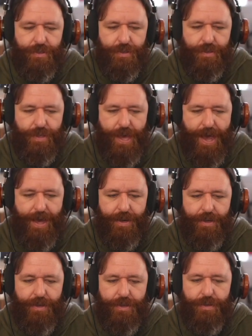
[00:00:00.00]
that
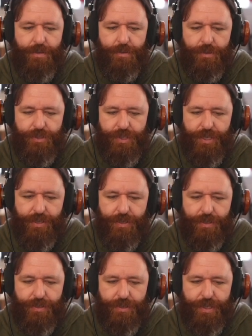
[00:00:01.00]

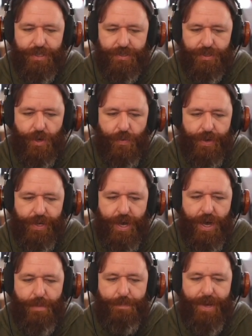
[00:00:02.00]
signal is going
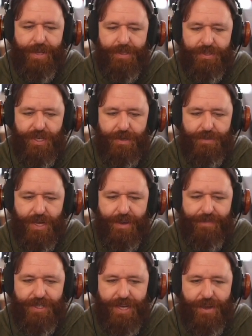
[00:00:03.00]
up at the same
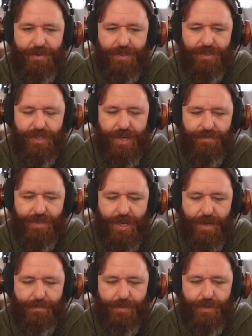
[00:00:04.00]
time and down at the same
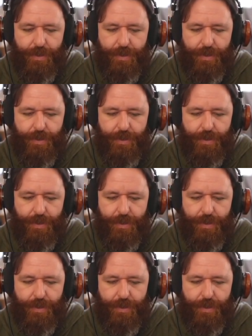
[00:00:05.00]
time.